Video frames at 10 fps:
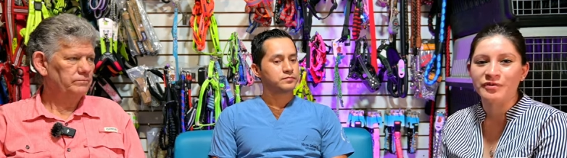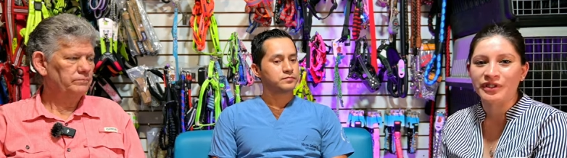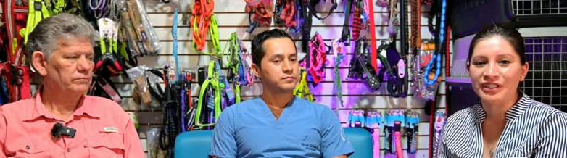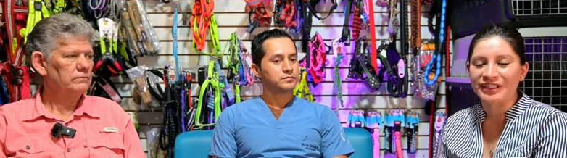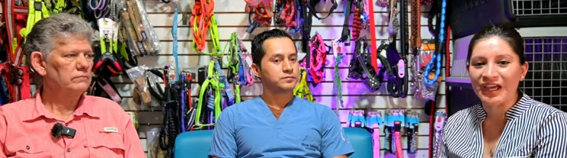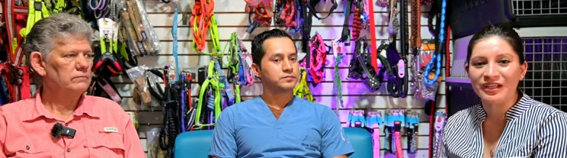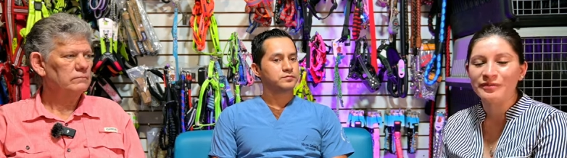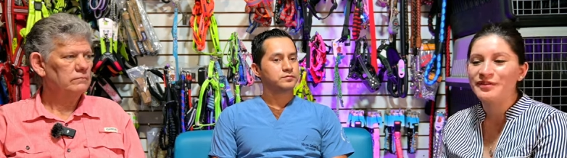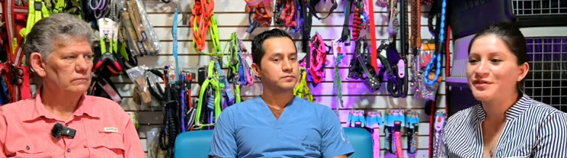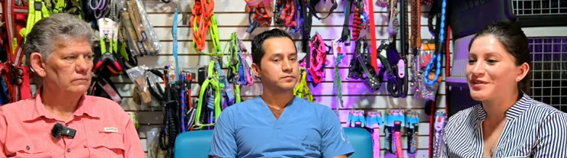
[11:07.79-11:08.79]
Speaker 1: with the
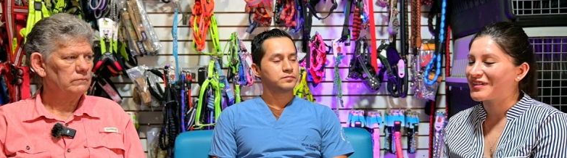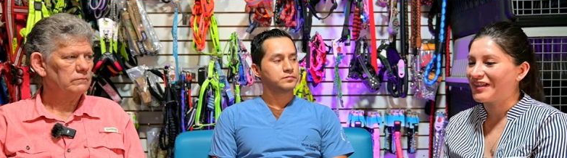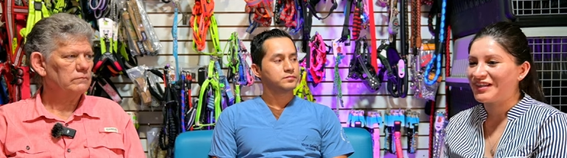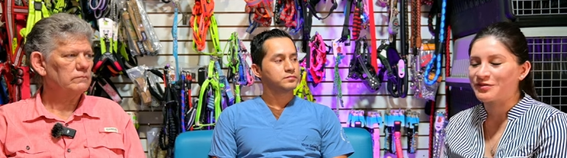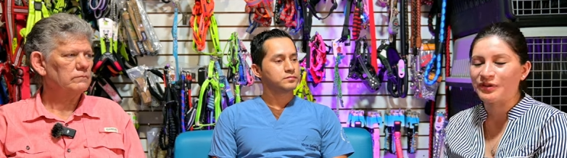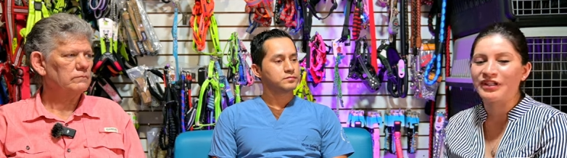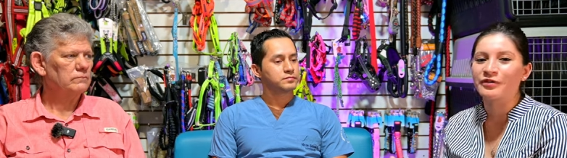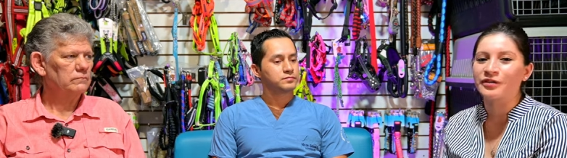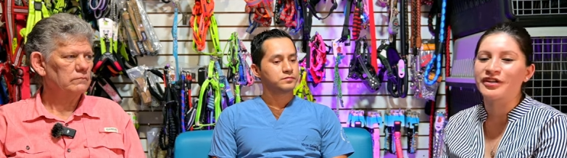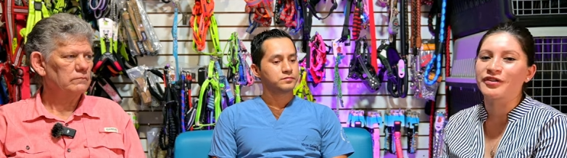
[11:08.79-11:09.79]
animals as well,
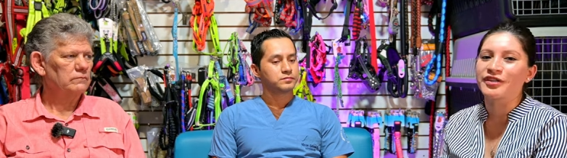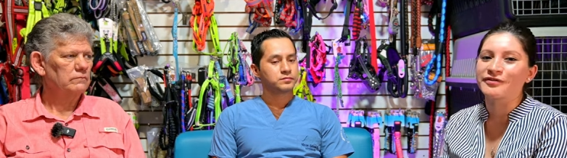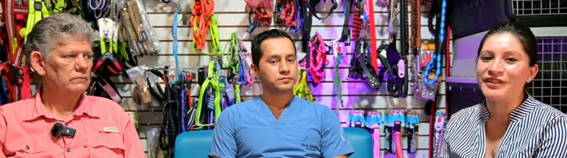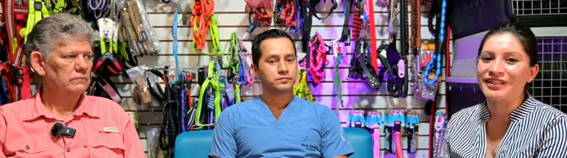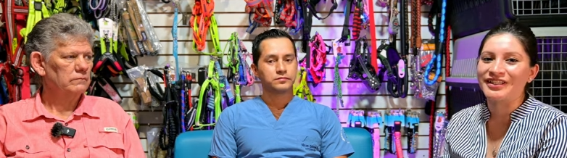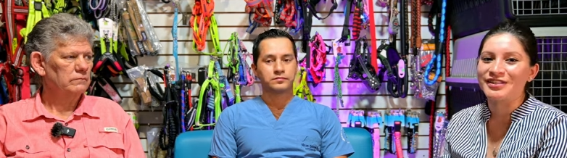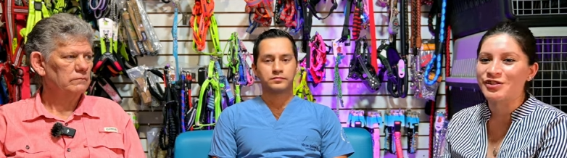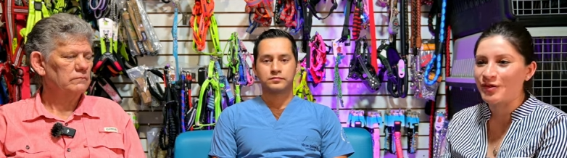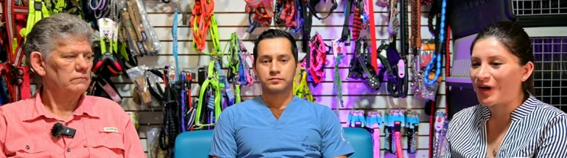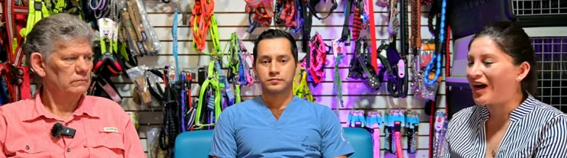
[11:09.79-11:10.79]
we're gonna be
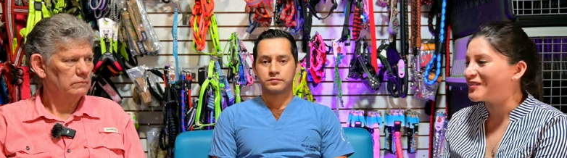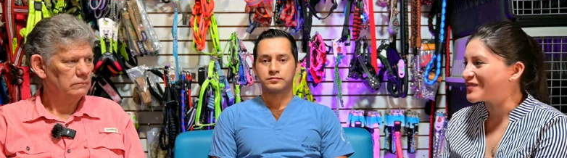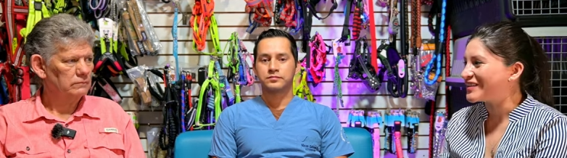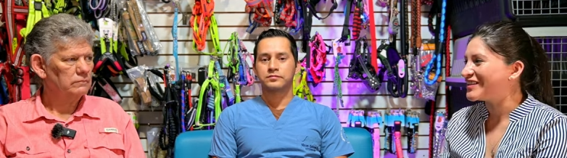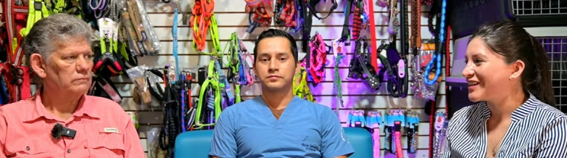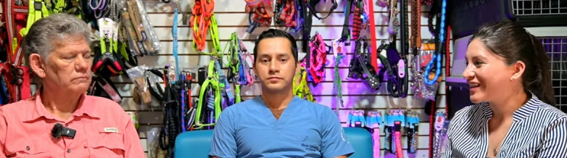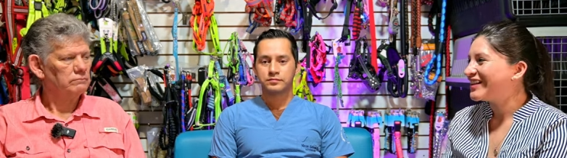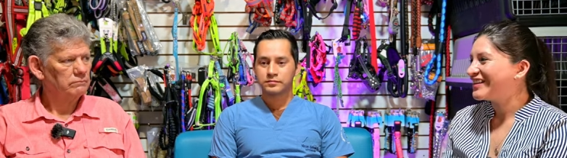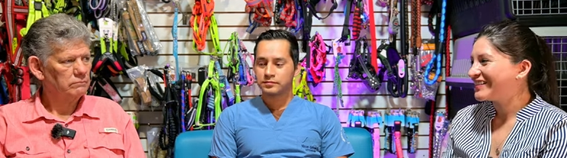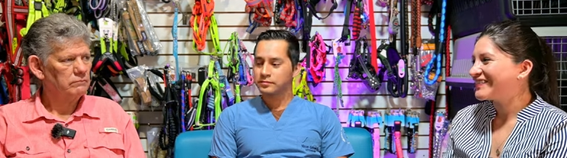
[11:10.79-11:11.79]
so happy
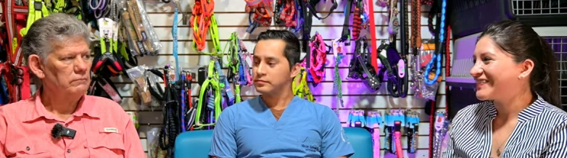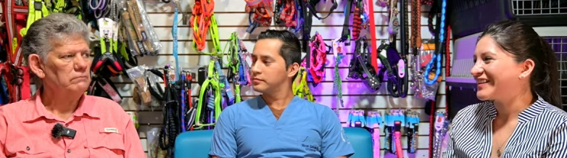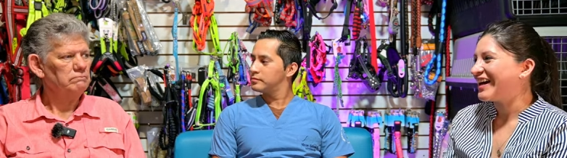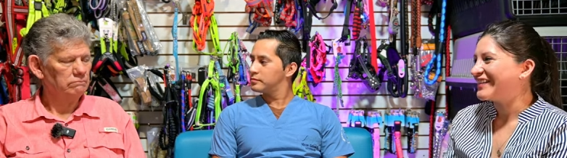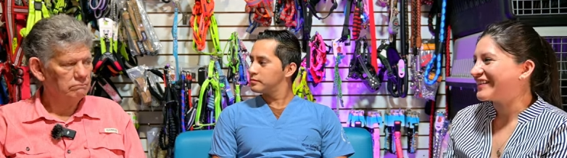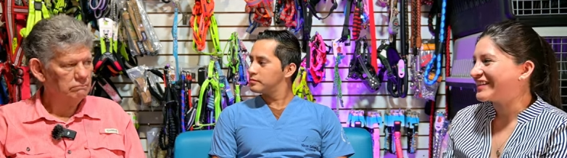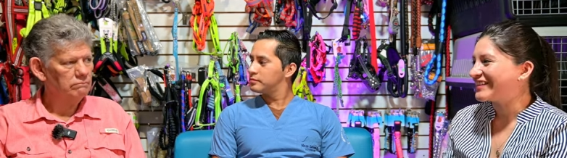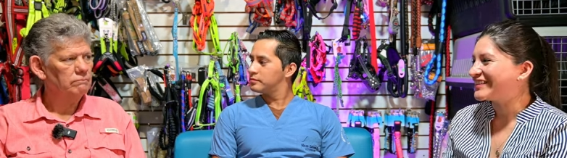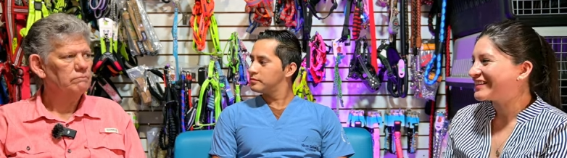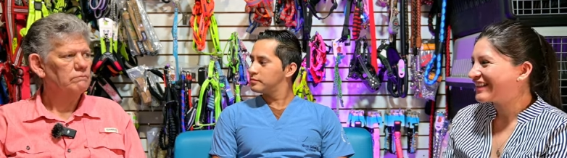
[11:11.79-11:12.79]
for having
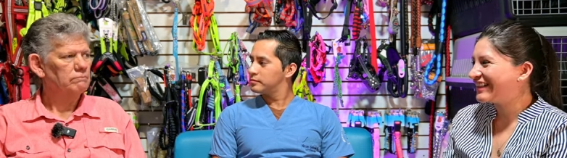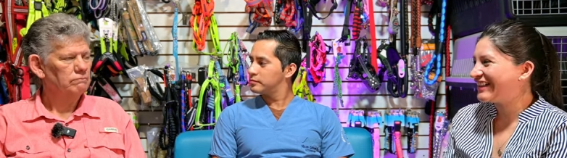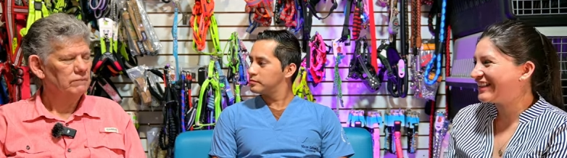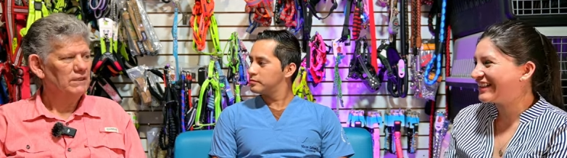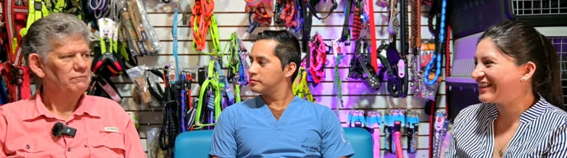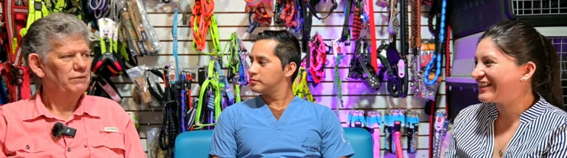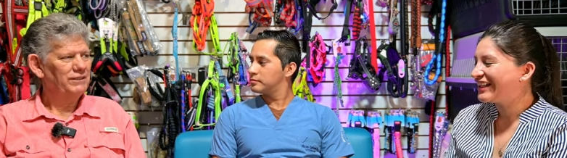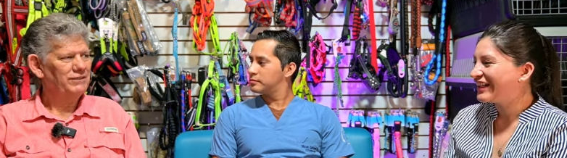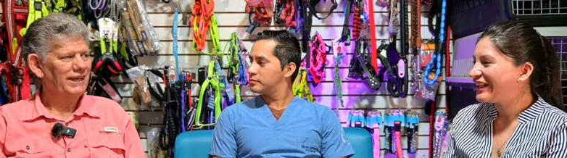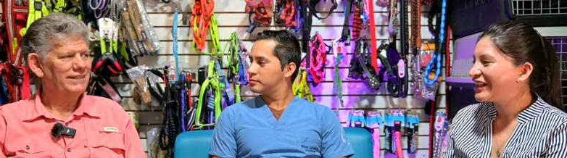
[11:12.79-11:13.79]
you.
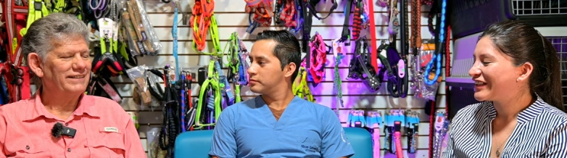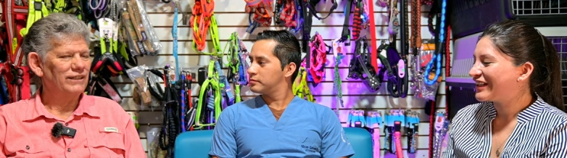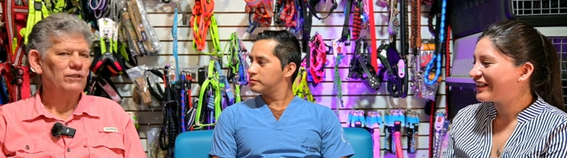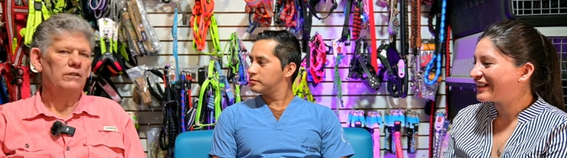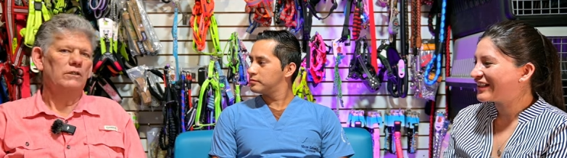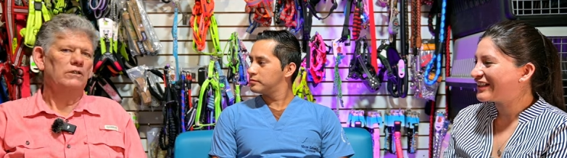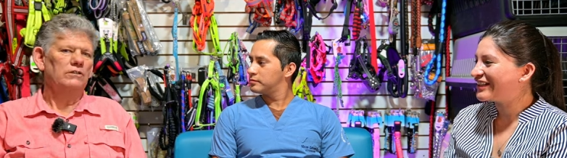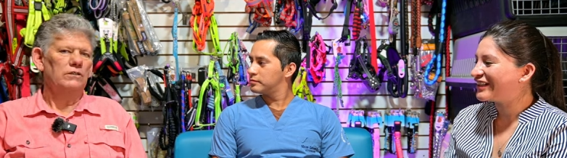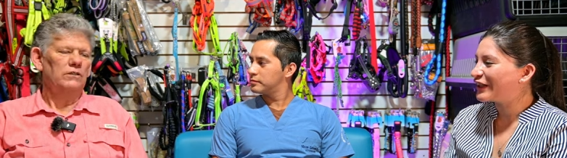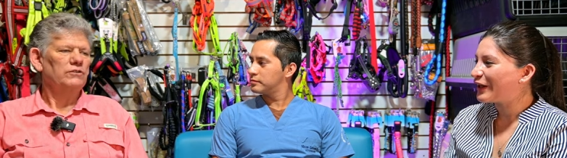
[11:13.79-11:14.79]
Speaker 2: Fantastic.
Speaker 1: Yeah.
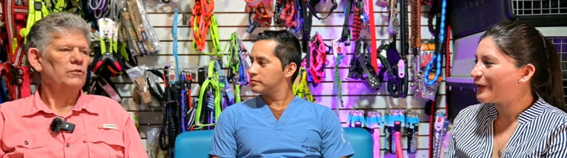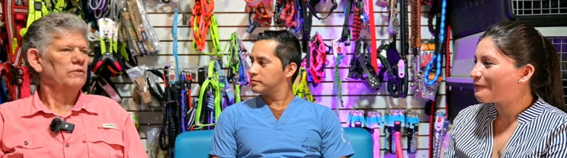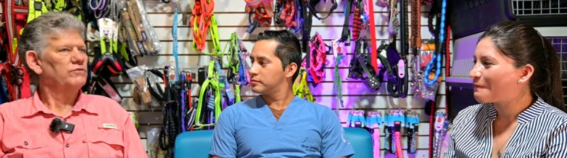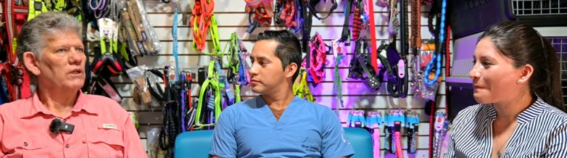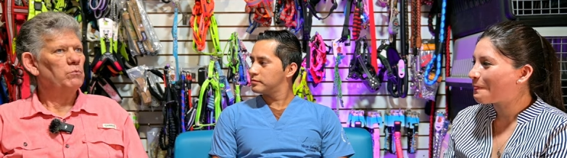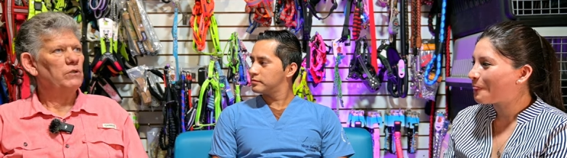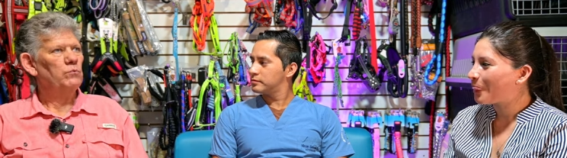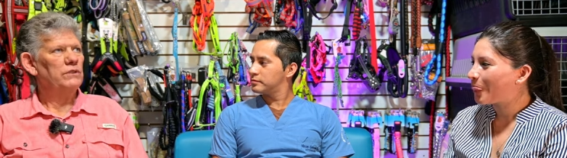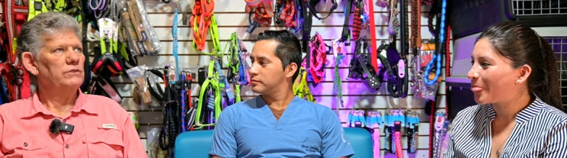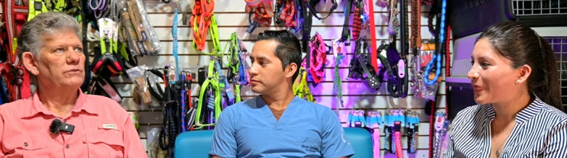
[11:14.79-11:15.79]
Speaker 2: So if someone
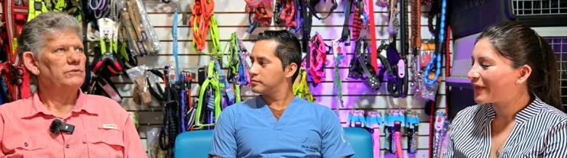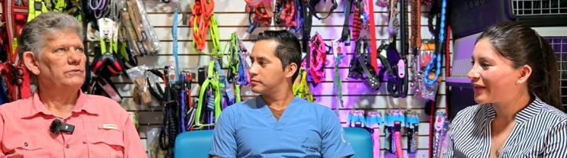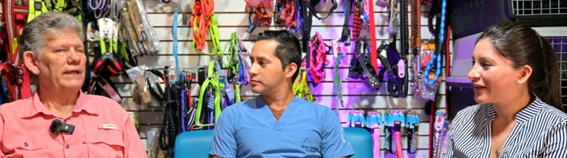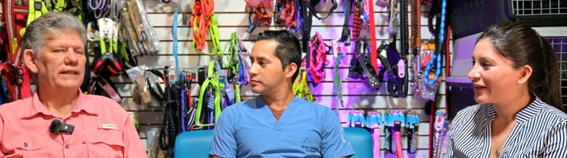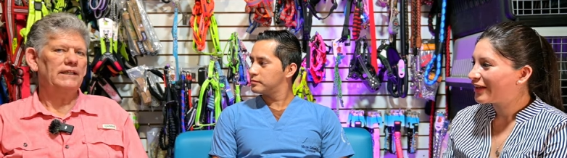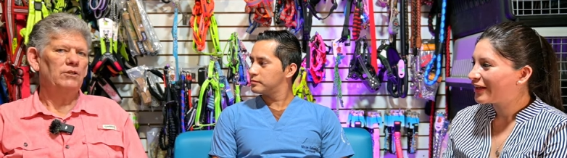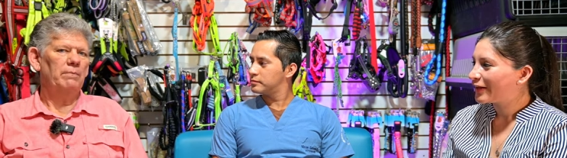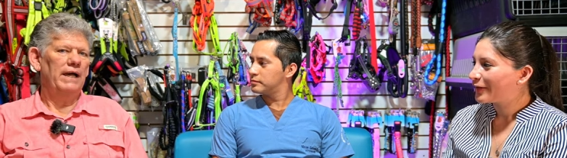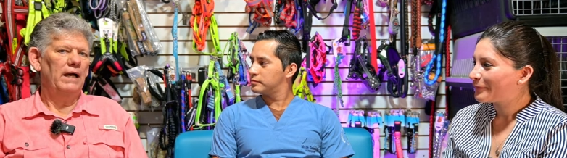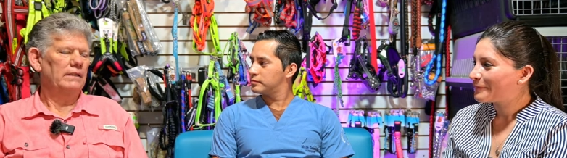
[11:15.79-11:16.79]
was thinking
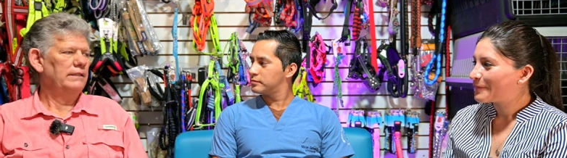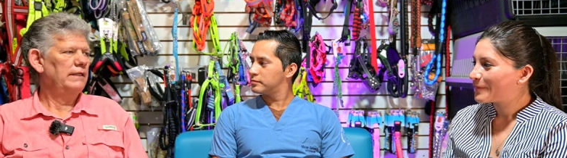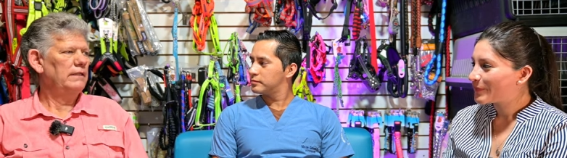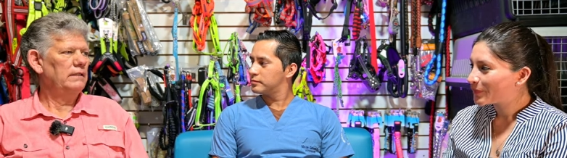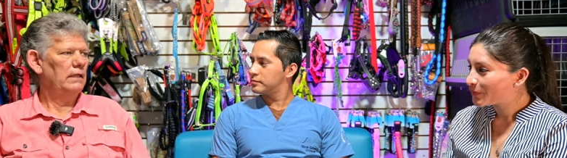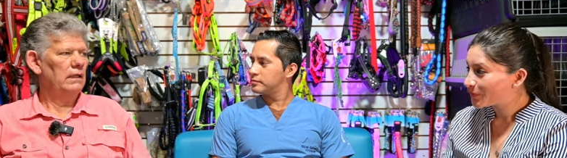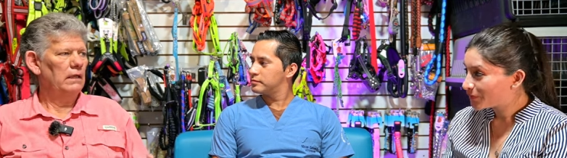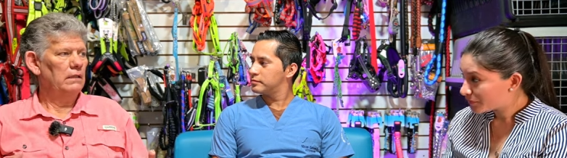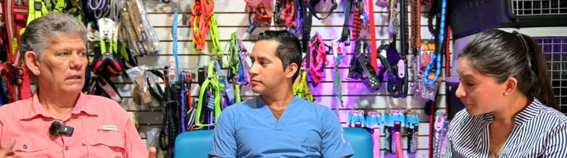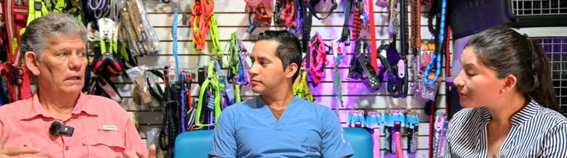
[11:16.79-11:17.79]
about getting
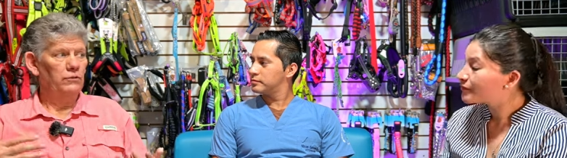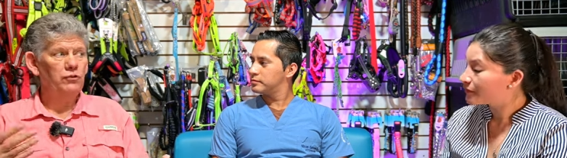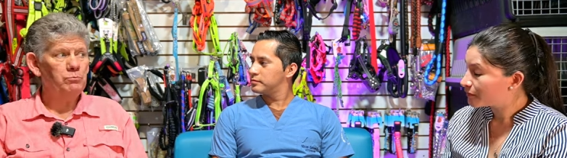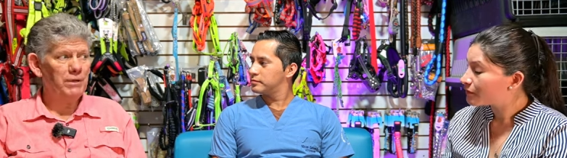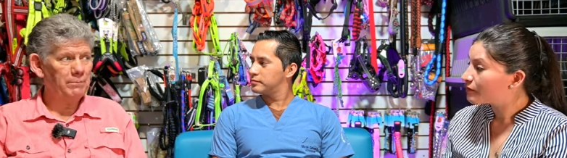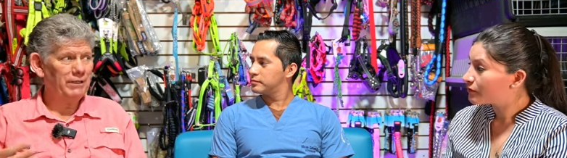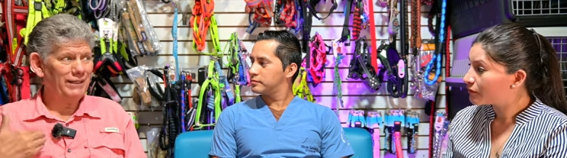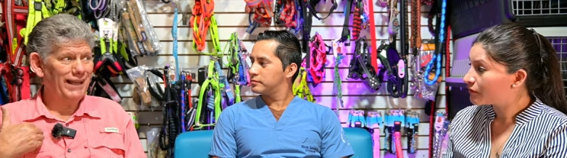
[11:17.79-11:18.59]
a new puppy